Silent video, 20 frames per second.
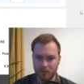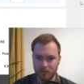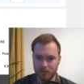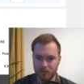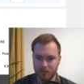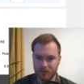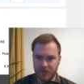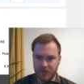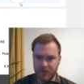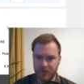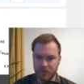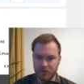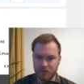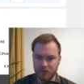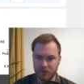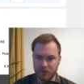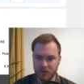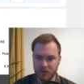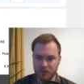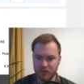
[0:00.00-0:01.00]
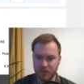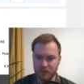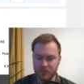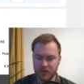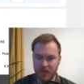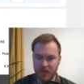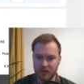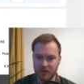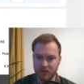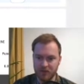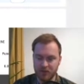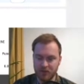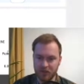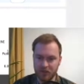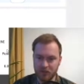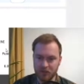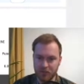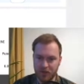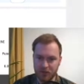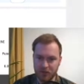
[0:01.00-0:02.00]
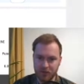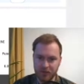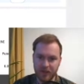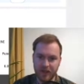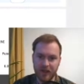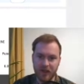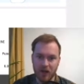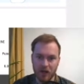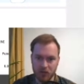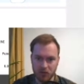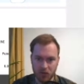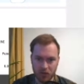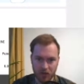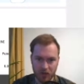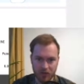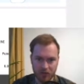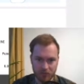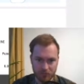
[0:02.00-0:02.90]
take it from this website, and you need to maybe data crawl it.